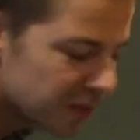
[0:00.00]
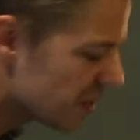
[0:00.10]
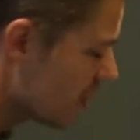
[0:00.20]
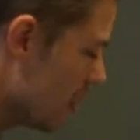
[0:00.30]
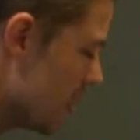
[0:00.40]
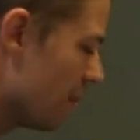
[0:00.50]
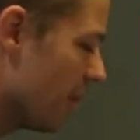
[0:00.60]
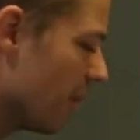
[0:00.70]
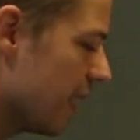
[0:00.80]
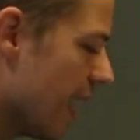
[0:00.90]
So when you
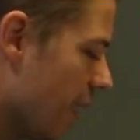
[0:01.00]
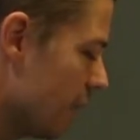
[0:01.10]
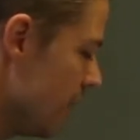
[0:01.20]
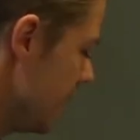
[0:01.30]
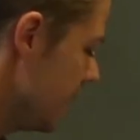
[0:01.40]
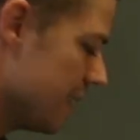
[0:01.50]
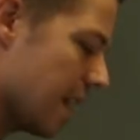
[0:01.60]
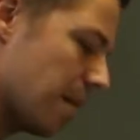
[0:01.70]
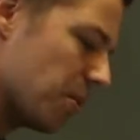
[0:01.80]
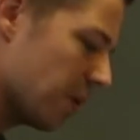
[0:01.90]
pull it out, you
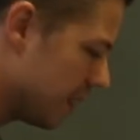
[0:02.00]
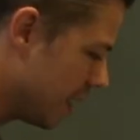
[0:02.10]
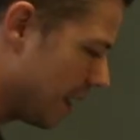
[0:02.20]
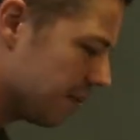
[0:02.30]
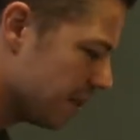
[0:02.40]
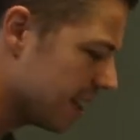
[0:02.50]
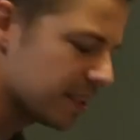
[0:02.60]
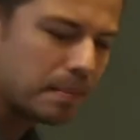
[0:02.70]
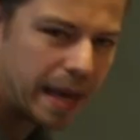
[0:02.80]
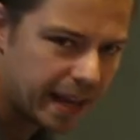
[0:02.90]
got to be really careful not
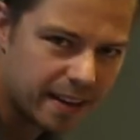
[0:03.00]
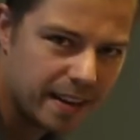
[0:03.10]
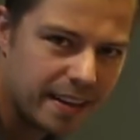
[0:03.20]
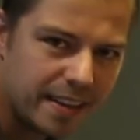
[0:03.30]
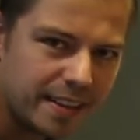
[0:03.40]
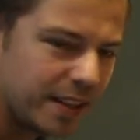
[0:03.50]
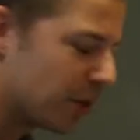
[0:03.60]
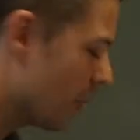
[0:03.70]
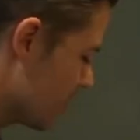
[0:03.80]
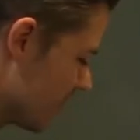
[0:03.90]
to bang it on anything
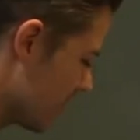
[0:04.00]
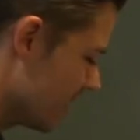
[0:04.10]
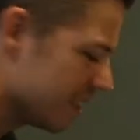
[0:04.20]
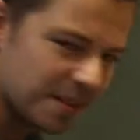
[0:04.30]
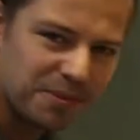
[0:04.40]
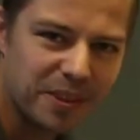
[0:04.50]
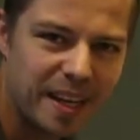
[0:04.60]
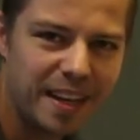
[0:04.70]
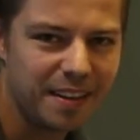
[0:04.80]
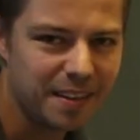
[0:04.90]
or else it's going to
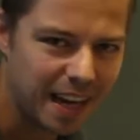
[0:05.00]
deflate and you